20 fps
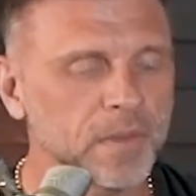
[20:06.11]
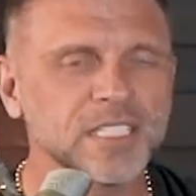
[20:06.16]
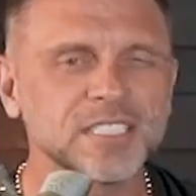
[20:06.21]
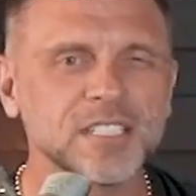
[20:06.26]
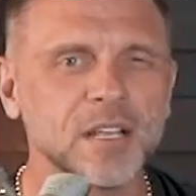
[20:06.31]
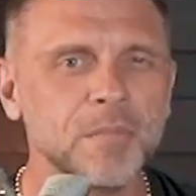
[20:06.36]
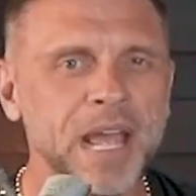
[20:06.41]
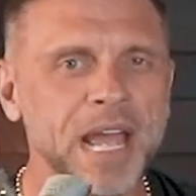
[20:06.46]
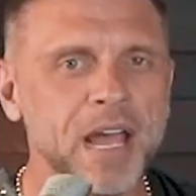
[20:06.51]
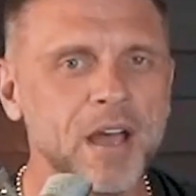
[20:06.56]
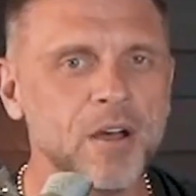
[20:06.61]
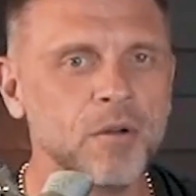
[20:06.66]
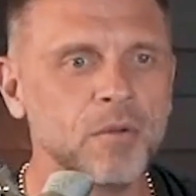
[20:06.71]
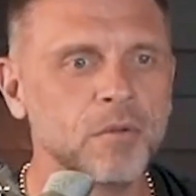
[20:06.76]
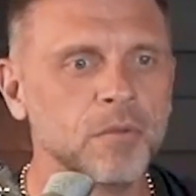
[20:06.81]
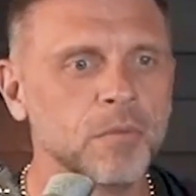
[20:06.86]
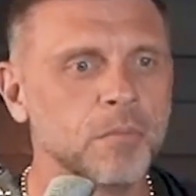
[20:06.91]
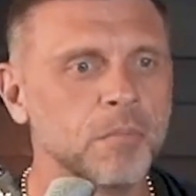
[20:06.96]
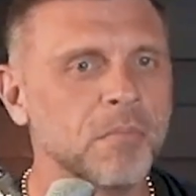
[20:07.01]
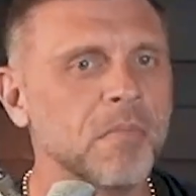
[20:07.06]

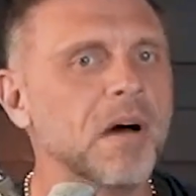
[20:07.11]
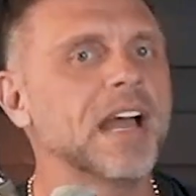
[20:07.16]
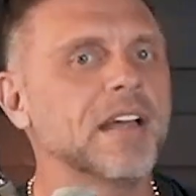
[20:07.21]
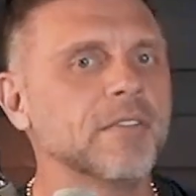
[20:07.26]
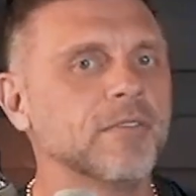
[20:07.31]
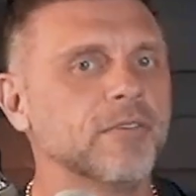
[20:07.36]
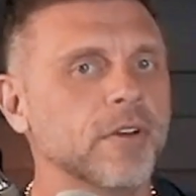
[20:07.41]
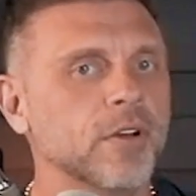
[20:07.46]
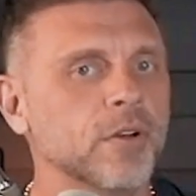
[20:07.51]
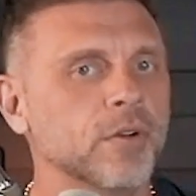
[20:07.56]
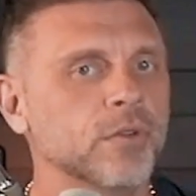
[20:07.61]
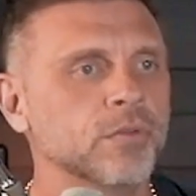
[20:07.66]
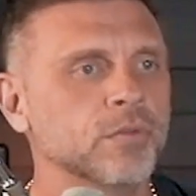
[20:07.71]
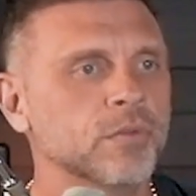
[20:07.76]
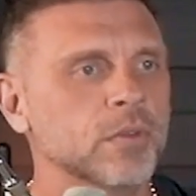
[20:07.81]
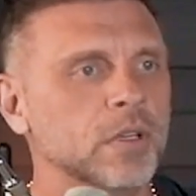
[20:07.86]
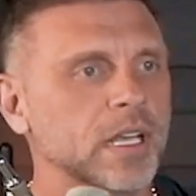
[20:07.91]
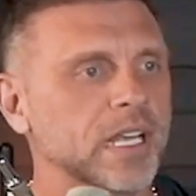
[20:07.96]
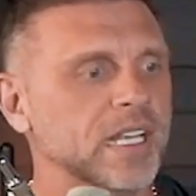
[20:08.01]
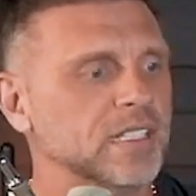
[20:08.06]
Somehow my
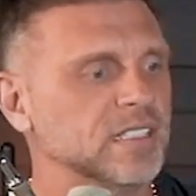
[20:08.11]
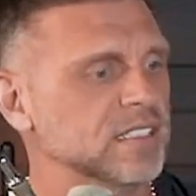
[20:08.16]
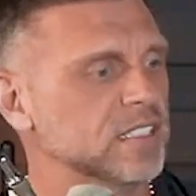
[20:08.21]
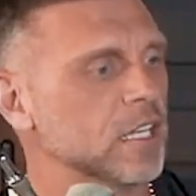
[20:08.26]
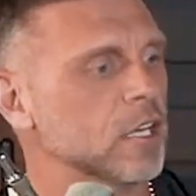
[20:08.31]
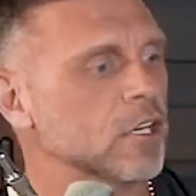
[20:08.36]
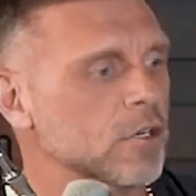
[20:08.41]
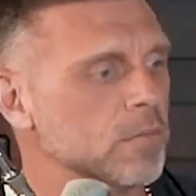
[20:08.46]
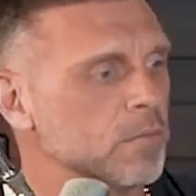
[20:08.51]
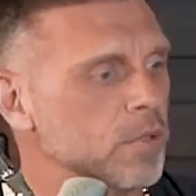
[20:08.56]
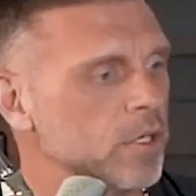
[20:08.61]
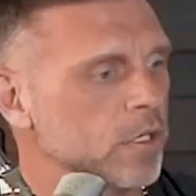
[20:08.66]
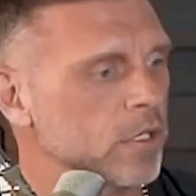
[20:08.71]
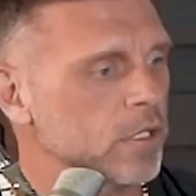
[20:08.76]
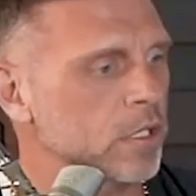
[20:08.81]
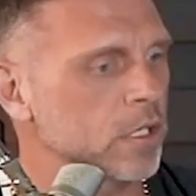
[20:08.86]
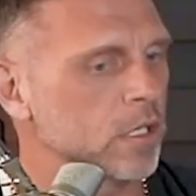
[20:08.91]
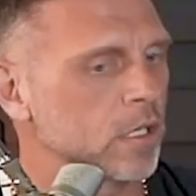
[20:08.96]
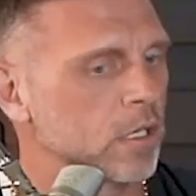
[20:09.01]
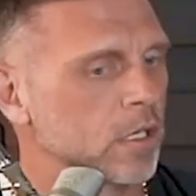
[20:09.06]
phone and
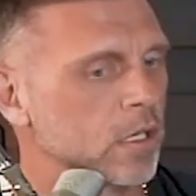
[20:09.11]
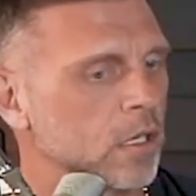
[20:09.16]
Zuckerberg,